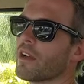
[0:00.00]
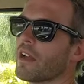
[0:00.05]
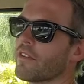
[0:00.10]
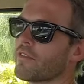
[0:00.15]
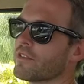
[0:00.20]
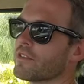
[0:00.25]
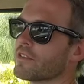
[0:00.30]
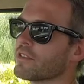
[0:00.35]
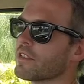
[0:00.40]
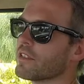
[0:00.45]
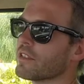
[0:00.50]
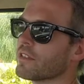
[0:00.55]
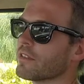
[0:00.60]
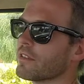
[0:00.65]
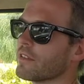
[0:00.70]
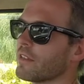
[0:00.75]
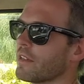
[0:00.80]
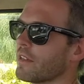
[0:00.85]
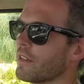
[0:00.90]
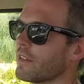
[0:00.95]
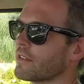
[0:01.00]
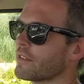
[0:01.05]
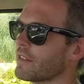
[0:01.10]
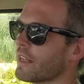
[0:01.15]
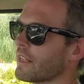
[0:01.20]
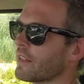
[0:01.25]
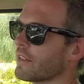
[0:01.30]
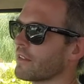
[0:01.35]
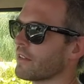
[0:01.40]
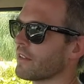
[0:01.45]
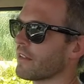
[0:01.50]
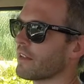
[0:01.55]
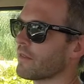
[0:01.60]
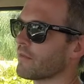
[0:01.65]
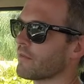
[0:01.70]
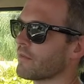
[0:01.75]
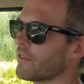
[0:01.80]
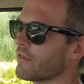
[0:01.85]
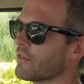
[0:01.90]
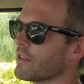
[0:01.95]
having to take
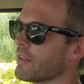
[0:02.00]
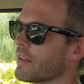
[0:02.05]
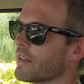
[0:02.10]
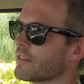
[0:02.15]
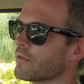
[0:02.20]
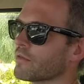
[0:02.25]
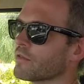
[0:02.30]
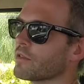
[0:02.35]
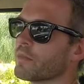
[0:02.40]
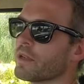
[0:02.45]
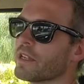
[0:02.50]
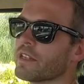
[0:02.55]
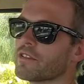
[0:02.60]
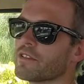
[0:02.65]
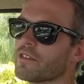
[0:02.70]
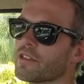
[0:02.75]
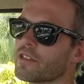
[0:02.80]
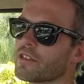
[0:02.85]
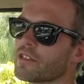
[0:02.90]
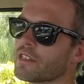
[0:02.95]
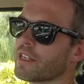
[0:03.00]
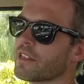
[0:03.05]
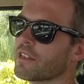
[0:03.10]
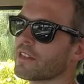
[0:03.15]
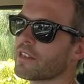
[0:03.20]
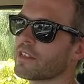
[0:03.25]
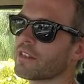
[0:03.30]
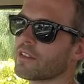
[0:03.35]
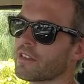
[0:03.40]
um, the rear axle to bits, you can take the,